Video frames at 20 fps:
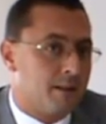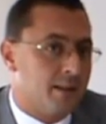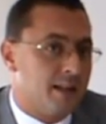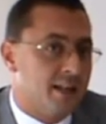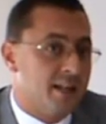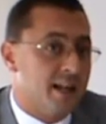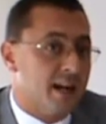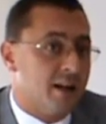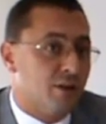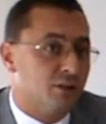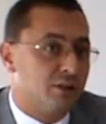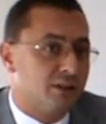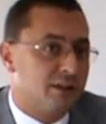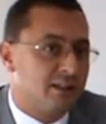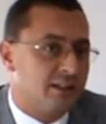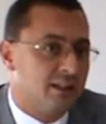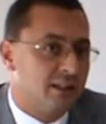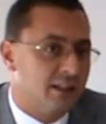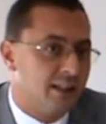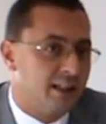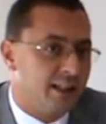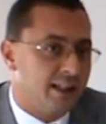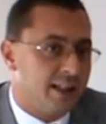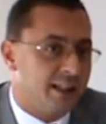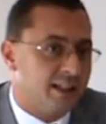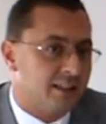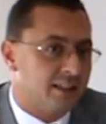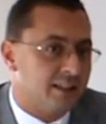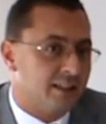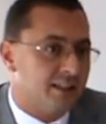announce
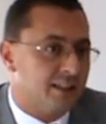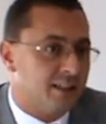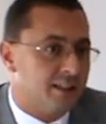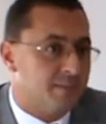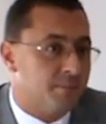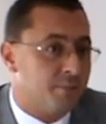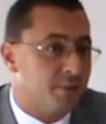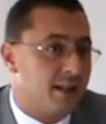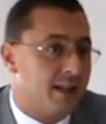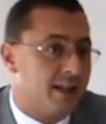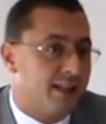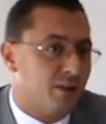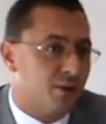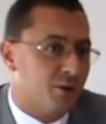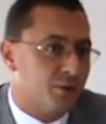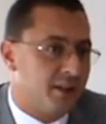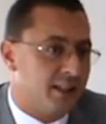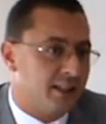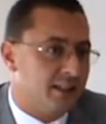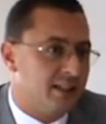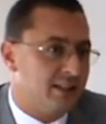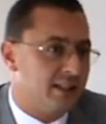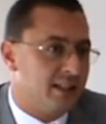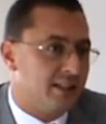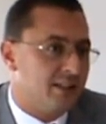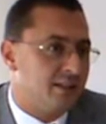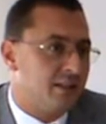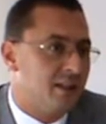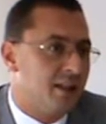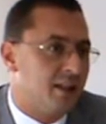and uh, imply already
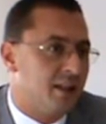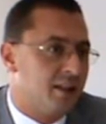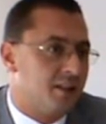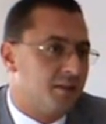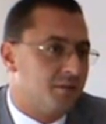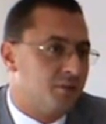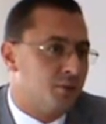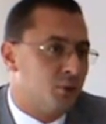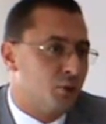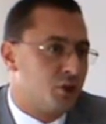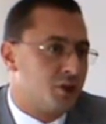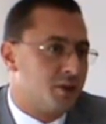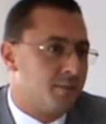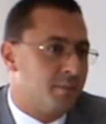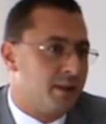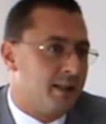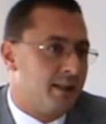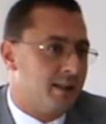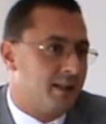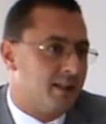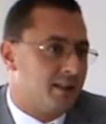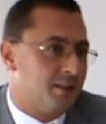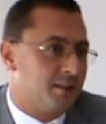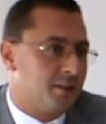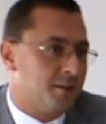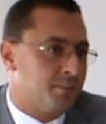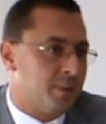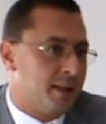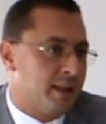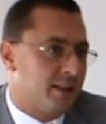that uh, future ba
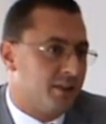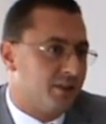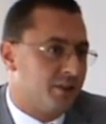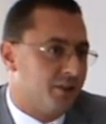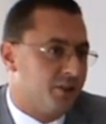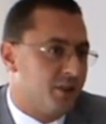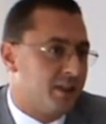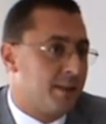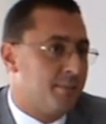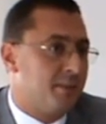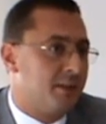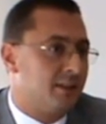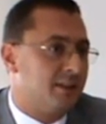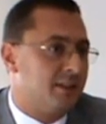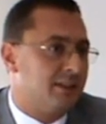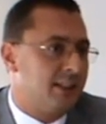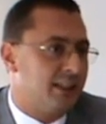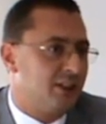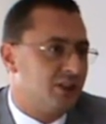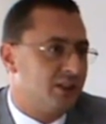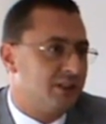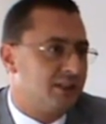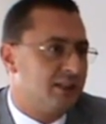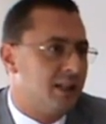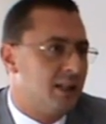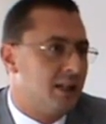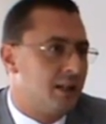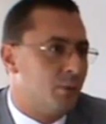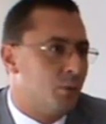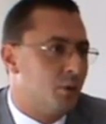uh, bank recapitalizations
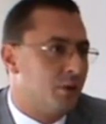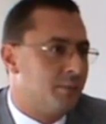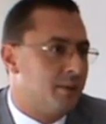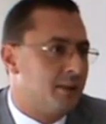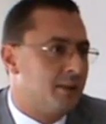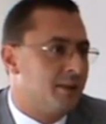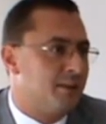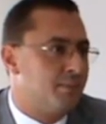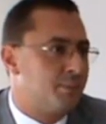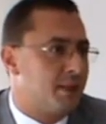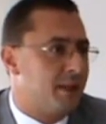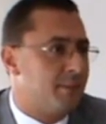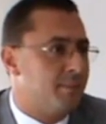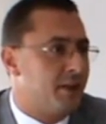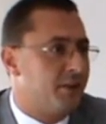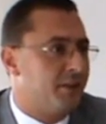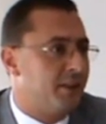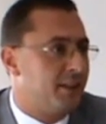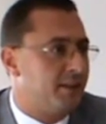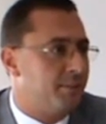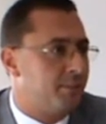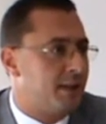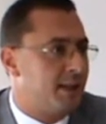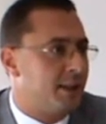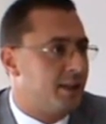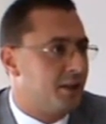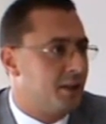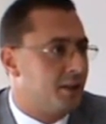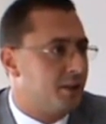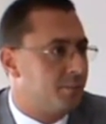will be done primarily by
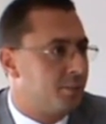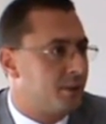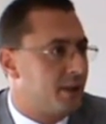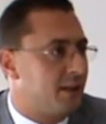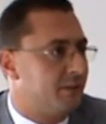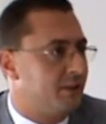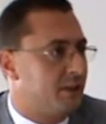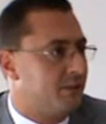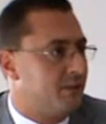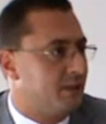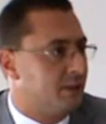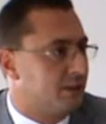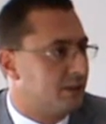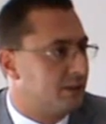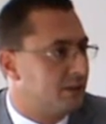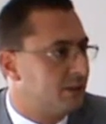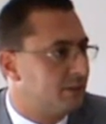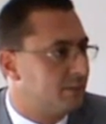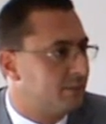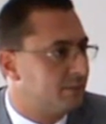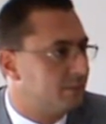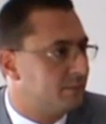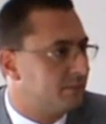private funds.